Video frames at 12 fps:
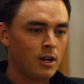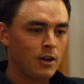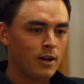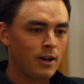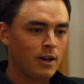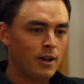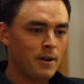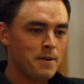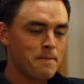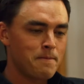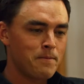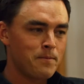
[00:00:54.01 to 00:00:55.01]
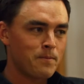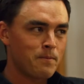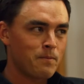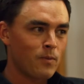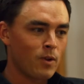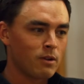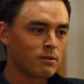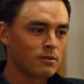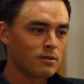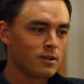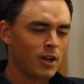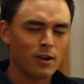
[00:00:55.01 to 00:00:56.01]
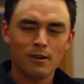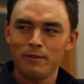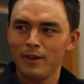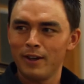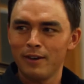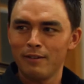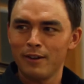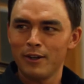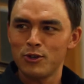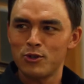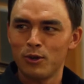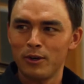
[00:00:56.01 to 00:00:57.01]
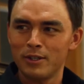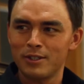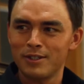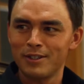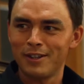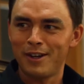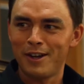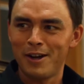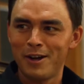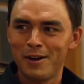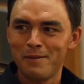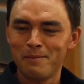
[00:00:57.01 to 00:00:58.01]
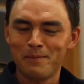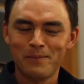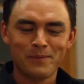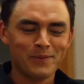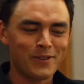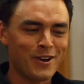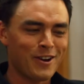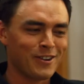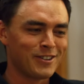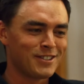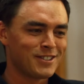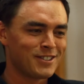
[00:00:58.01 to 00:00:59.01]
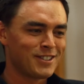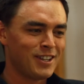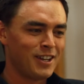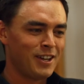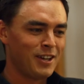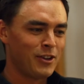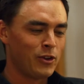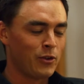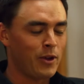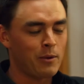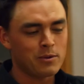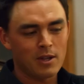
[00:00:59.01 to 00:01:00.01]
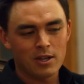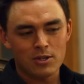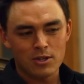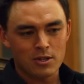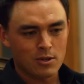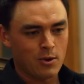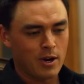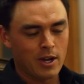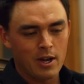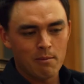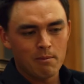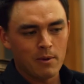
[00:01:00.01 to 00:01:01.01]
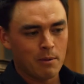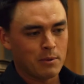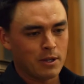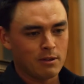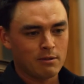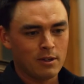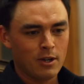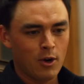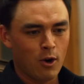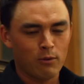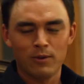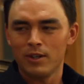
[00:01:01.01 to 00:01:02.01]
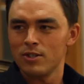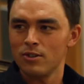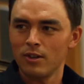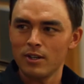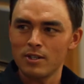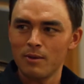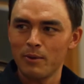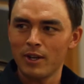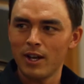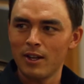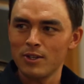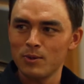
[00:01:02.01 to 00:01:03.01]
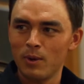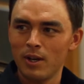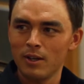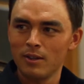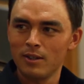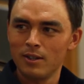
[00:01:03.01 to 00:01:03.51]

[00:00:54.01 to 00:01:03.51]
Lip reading: I don't know if they had any choice. No, it's, you know, that's just who I am. I mean, hopefully I still got some of the Cali swag.